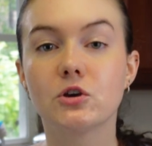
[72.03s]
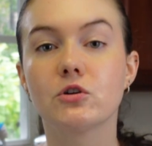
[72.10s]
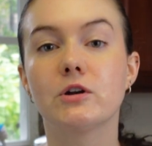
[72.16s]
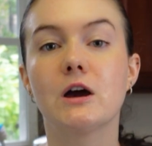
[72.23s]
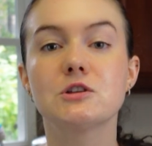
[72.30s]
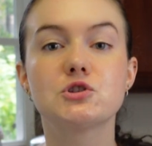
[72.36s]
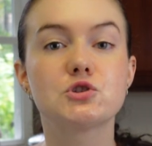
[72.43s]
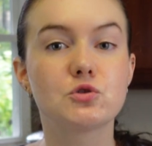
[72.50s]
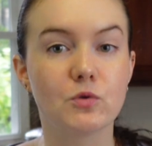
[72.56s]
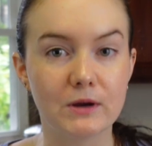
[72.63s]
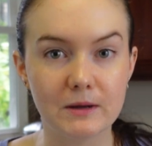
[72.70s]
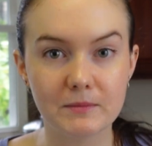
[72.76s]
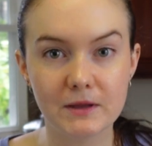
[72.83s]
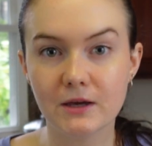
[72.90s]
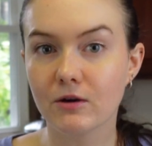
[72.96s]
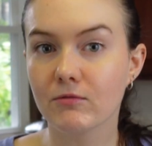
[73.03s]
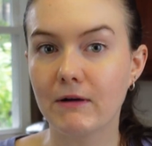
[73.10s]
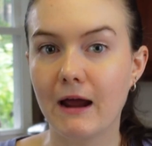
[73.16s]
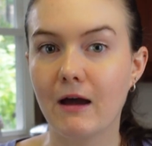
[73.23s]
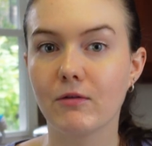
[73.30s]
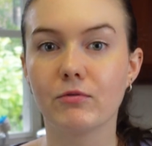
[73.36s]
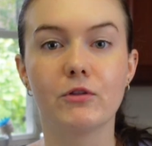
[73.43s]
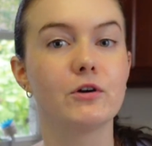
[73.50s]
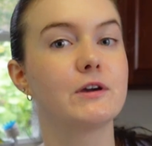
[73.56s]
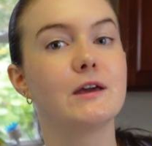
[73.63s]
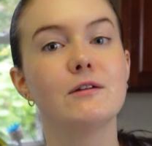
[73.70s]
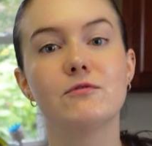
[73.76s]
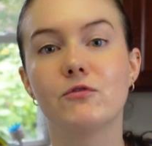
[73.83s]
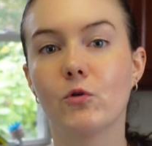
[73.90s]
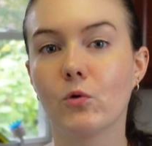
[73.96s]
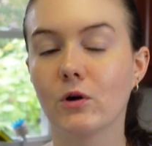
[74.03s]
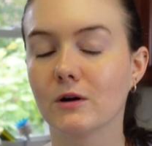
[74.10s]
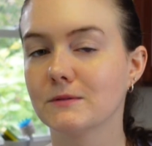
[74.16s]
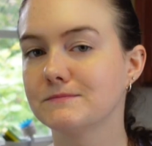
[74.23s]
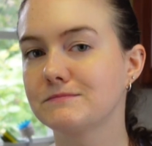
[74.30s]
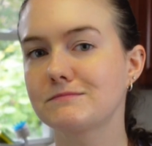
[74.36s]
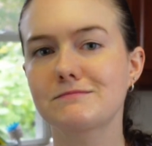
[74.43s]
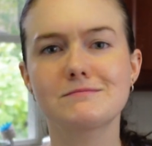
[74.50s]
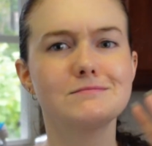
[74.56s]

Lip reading: you're not scrambling around looking for